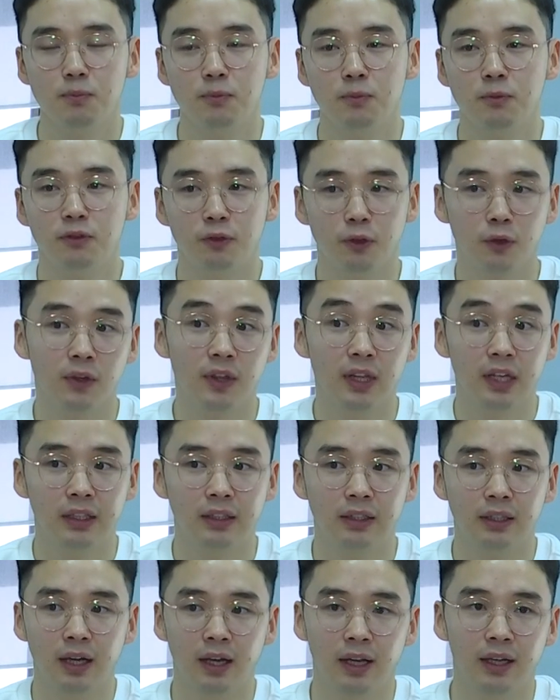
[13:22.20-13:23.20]
Before
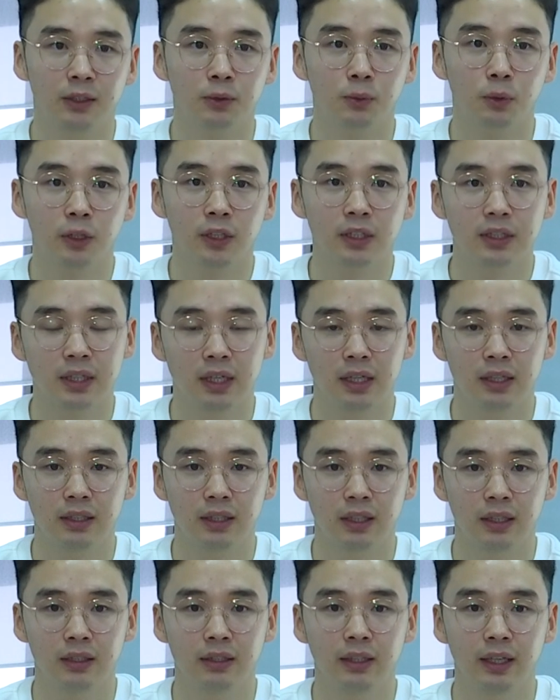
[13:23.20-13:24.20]
then, I had worked at
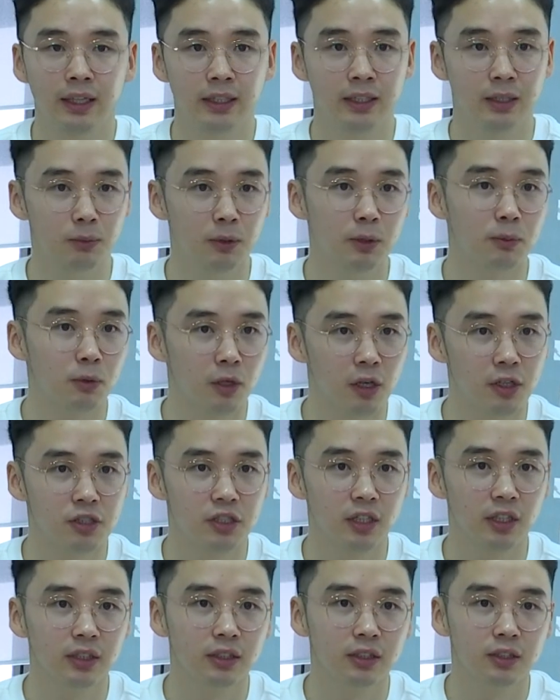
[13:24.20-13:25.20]
an ADB
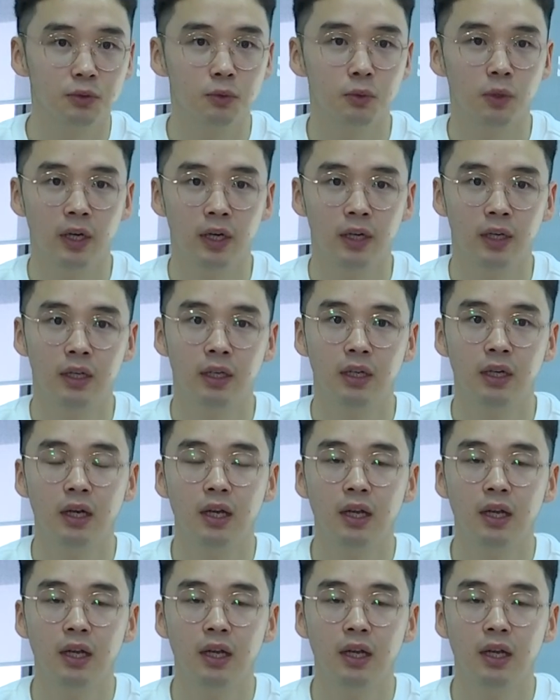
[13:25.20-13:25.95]
project where